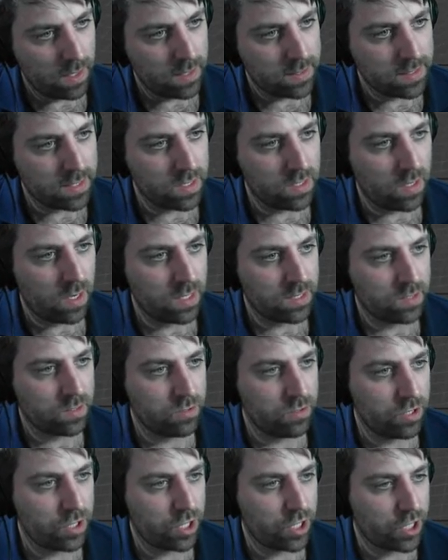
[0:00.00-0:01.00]
It's a nice,
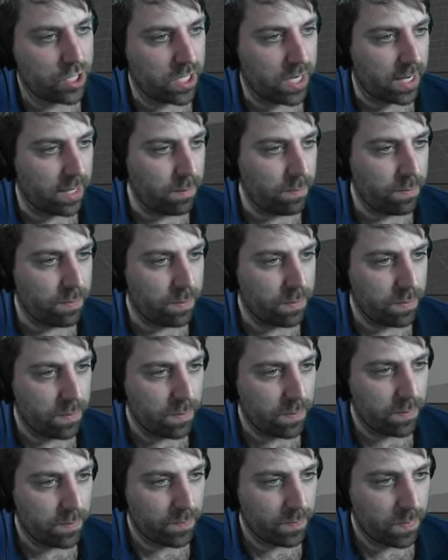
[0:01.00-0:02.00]
good shape.
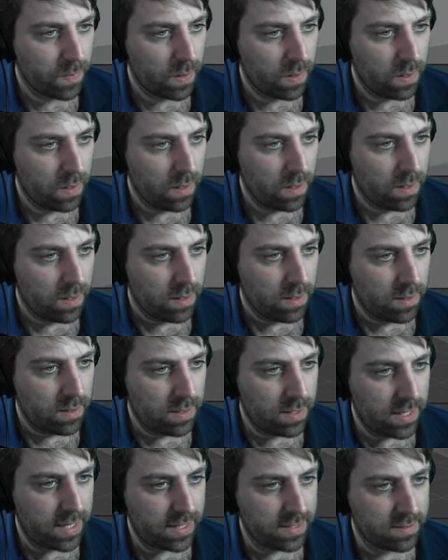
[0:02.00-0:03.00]

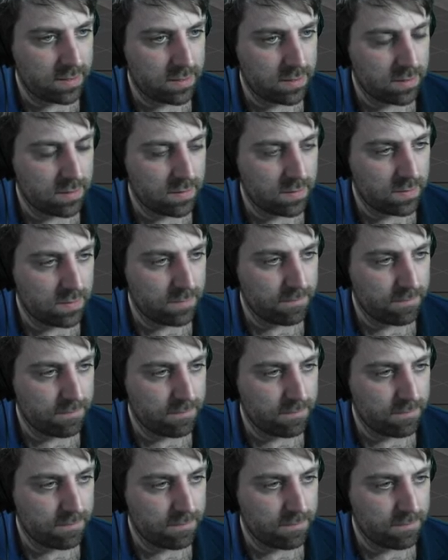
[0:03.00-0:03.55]
Let's...